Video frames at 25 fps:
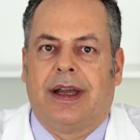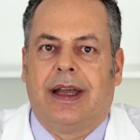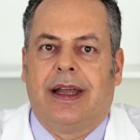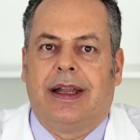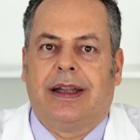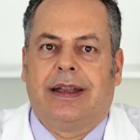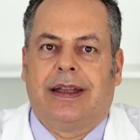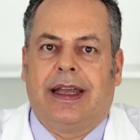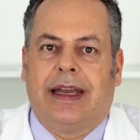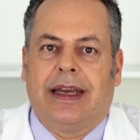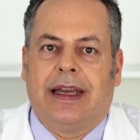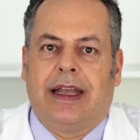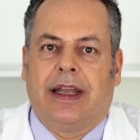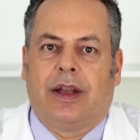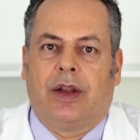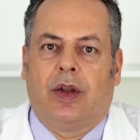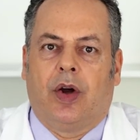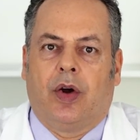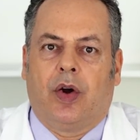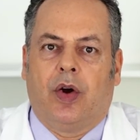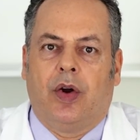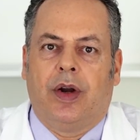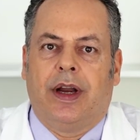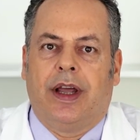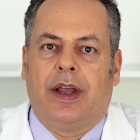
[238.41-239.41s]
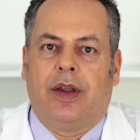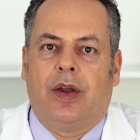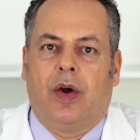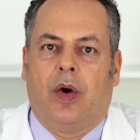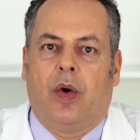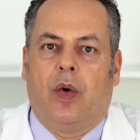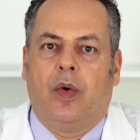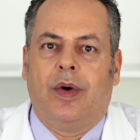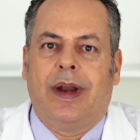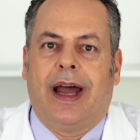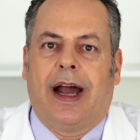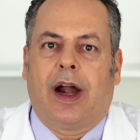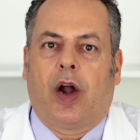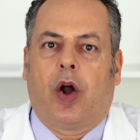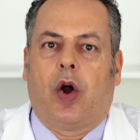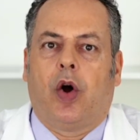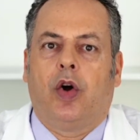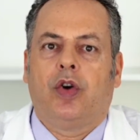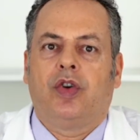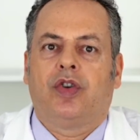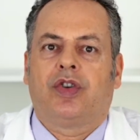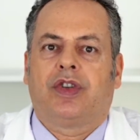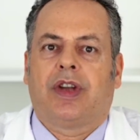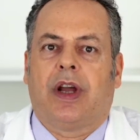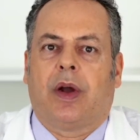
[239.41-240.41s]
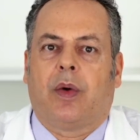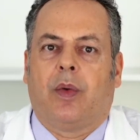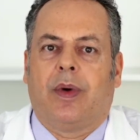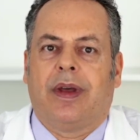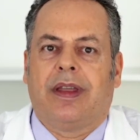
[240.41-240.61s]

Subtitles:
see that the intention of